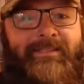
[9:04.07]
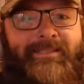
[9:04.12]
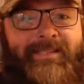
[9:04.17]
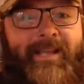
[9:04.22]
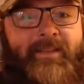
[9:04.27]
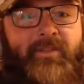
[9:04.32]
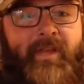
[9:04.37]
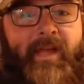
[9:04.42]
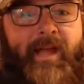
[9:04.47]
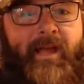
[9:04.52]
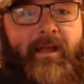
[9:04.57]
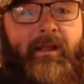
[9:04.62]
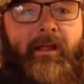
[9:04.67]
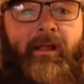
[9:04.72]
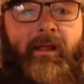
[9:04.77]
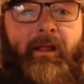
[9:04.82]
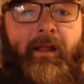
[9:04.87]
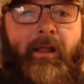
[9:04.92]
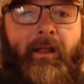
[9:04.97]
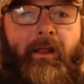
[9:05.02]
said that,
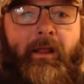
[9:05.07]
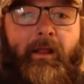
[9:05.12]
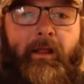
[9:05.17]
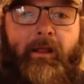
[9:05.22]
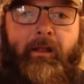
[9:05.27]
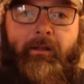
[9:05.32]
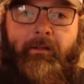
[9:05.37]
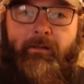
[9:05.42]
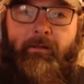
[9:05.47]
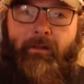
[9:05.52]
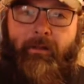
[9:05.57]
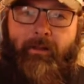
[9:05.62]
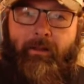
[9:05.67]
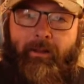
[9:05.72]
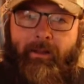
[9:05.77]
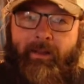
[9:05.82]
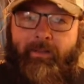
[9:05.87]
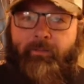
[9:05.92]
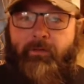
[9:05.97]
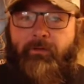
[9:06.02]

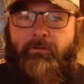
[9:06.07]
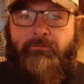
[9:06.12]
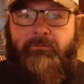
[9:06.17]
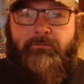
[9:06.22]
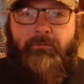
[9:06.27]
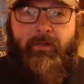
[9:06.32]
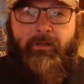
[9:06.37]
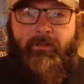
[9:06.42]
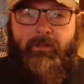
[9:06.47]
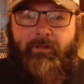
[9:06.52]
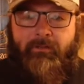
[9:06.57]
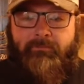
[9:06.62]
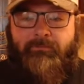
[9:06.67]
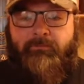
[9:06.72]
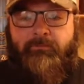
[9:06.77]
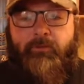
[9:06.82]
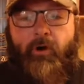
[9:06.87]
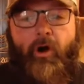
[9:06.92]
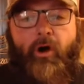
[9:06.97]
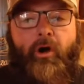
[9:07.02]
in the
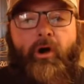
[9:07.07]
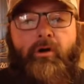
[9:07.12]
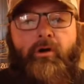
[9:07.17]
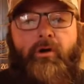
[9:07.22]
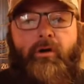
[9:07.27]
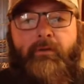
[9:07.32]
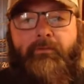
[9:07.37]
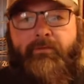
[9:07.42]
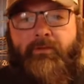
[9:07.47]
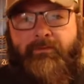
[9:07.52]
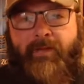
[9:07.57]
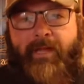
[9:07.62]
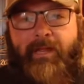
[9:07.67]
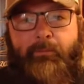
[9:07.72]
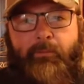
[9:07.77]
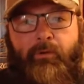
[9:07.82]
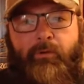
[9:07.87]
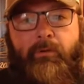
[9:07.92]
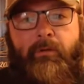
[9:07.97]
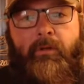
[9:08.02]
law of the
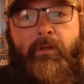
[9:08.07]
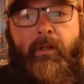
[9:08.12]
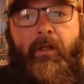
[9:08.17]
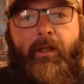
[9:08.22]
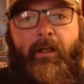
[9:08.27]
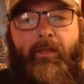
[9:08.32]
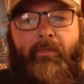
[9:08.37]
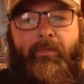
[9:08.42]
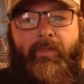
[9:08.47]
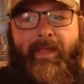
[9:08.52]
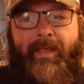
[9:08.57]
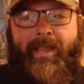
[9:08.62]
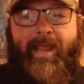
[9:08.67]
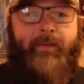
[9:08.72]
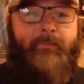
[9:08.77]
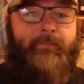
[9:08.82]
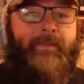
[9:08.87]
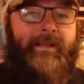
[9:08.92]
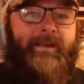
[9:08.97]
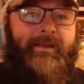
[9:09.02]
label, they
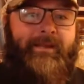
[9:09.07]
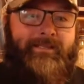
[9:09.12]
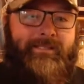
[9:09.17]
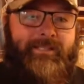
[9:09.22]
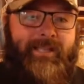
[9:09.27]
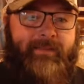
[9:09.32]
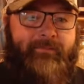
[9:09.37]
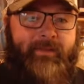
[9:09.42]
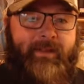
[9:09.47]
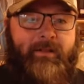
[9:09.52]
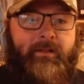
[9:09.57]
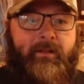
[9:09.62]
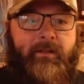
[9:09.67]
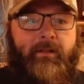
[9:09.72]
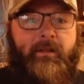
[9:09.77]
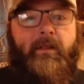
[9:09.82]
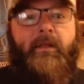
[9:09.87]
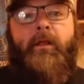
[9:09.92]
can't be deceiving.